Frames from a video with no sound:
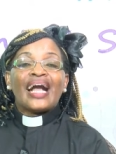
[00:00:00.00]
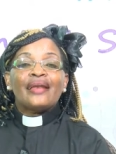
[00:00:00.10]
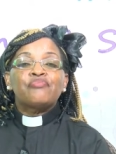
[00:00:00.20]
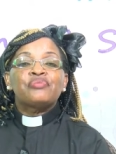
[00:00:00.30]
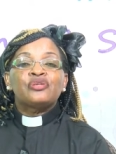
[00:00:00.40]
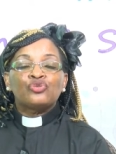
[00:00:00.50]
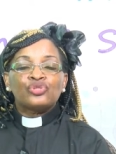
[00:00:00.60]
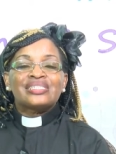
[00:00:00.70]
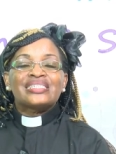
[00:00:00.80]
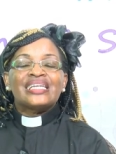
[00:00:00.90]
can be
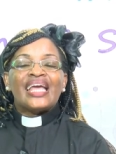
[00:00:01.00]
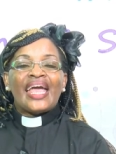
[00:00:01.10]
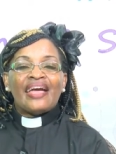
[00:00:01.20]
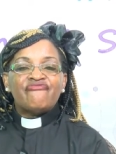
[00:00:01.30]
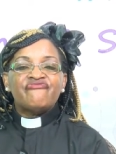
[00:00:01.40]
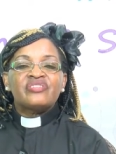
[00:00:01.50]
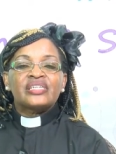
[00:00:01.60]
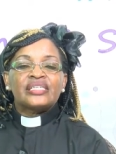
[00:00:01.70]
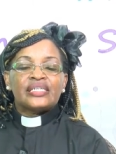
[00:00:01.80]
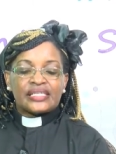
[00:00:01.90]
used in
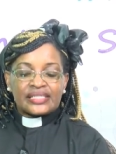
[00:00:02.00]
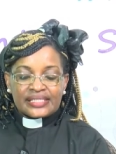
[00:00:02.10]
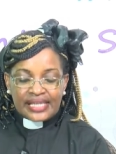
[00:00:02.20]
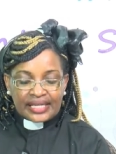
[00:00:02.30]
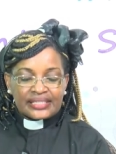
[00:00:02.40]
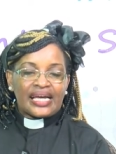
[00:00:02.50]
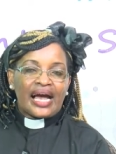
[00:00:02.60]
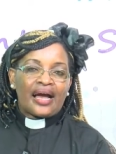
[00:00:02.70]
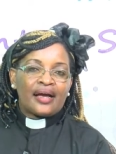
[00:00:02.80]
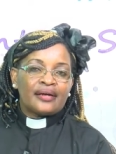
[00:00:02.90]
every sector.